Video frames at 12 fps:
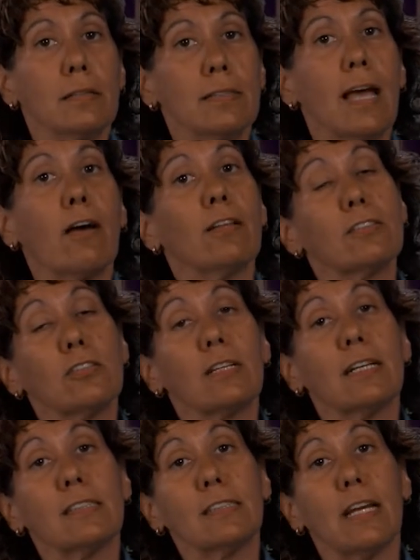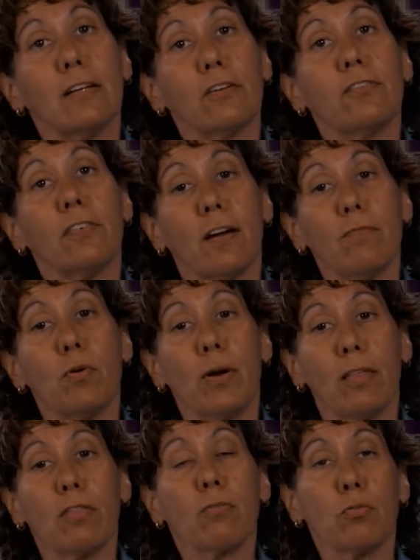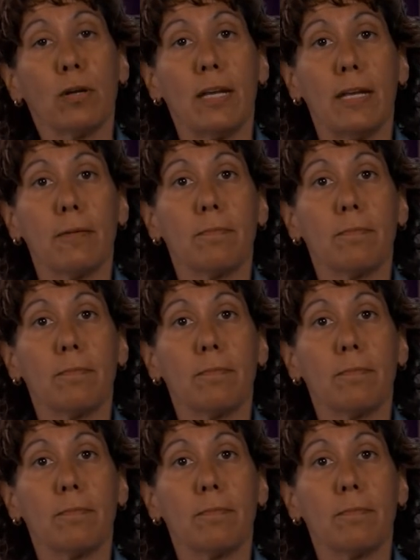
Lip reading: Now let's look at Standard 5.3.